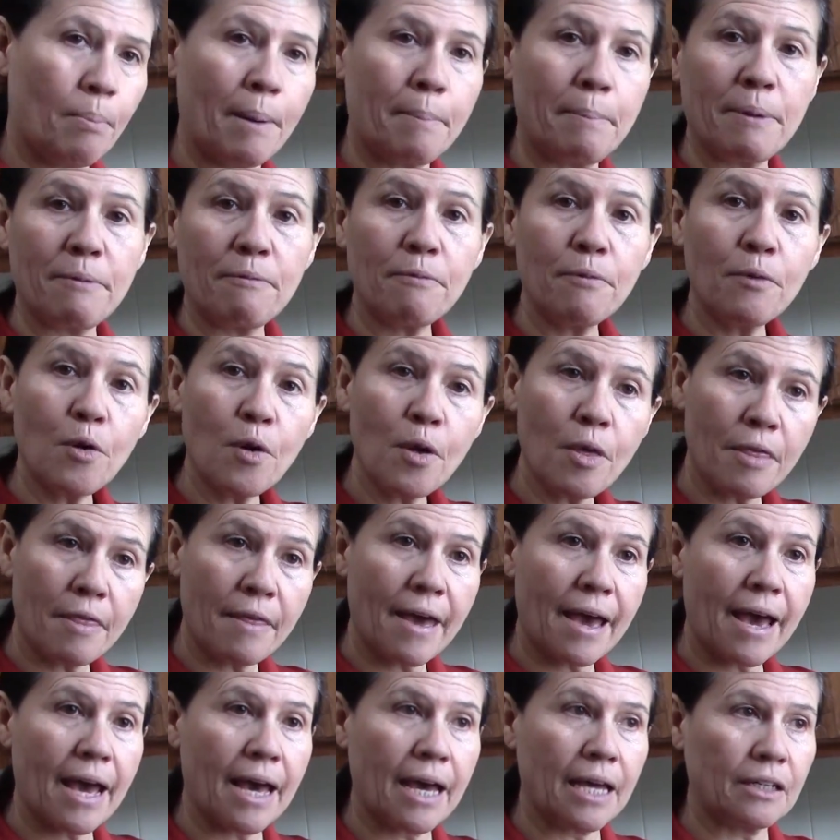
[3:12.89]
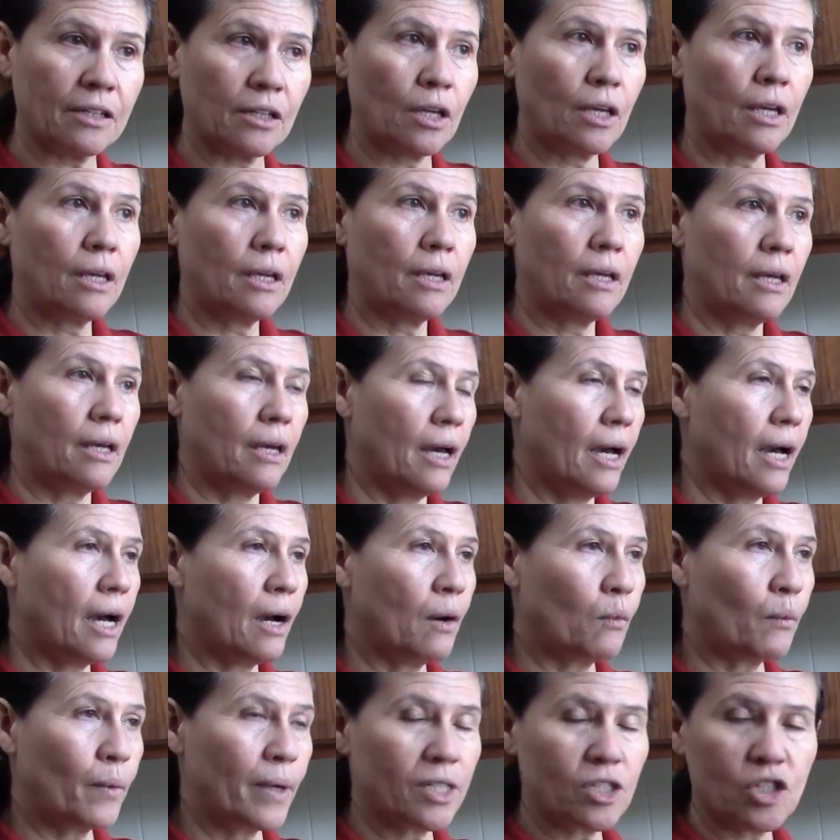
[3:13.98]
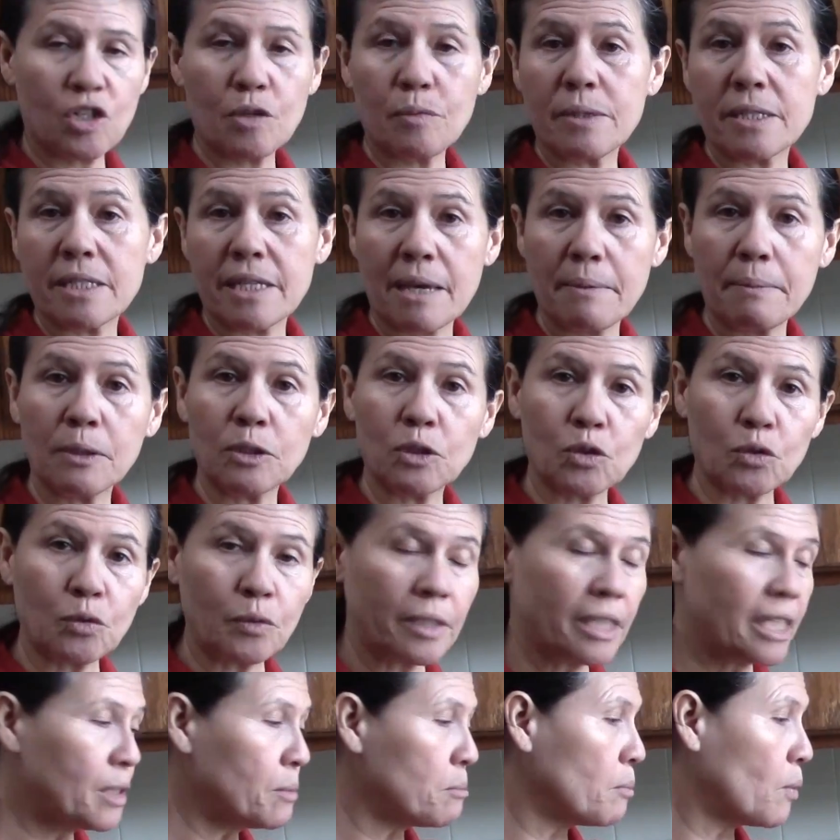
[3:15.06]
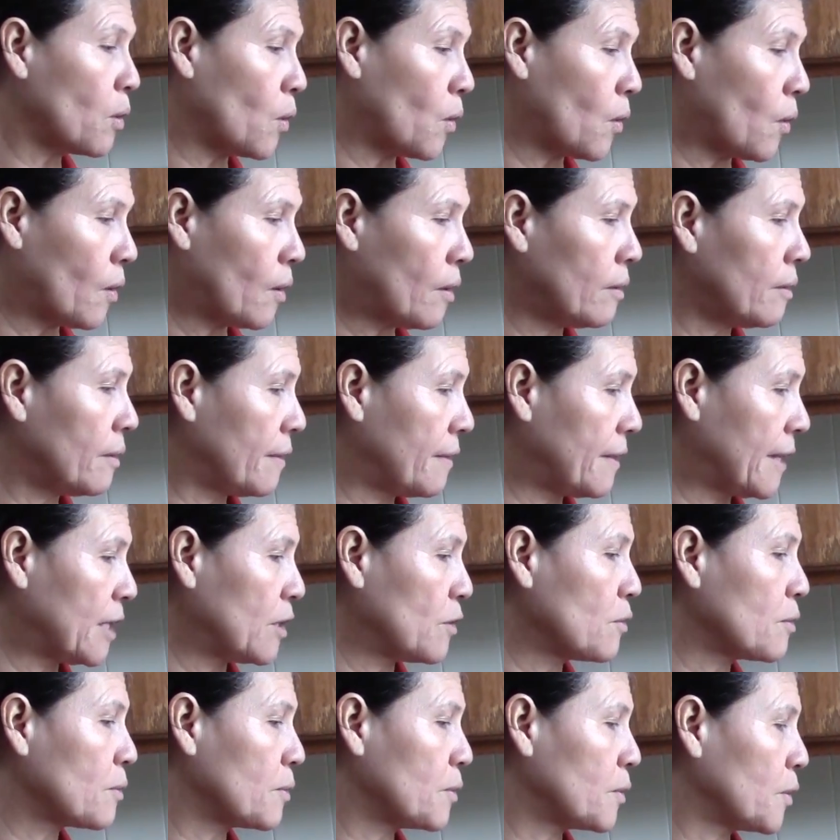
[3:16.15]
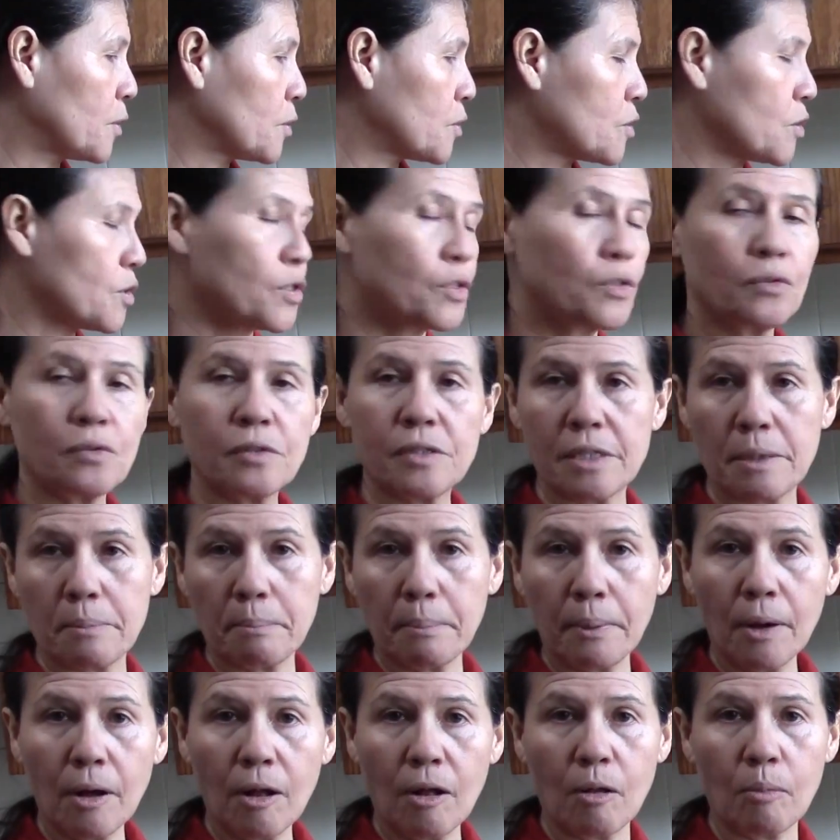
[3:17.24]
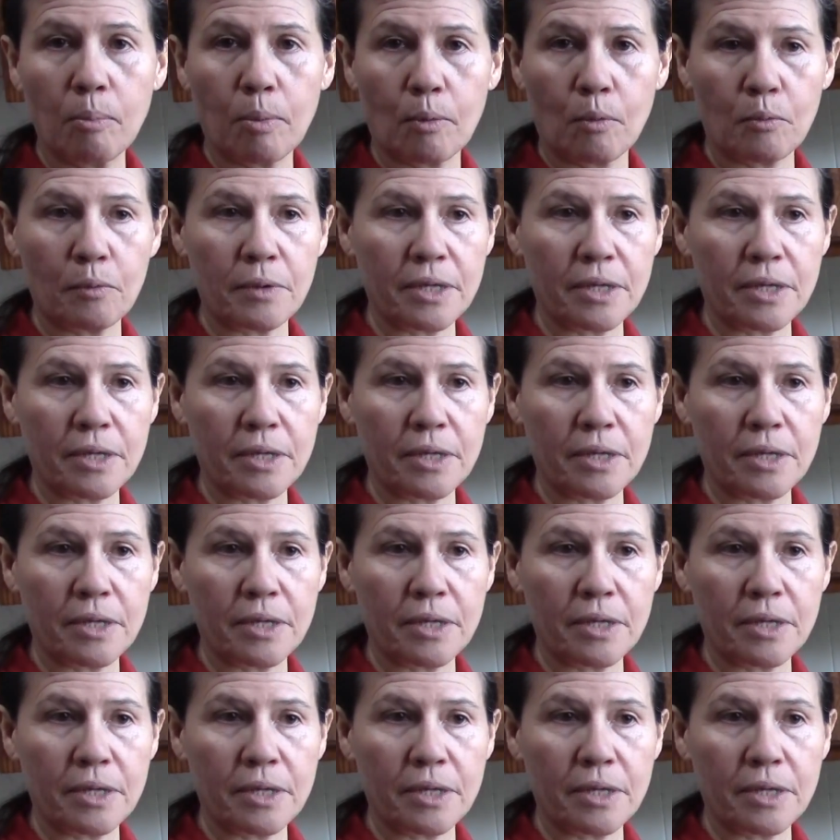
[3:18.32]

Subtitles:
But before that, when she was able to eat more, then you could also use the pulp,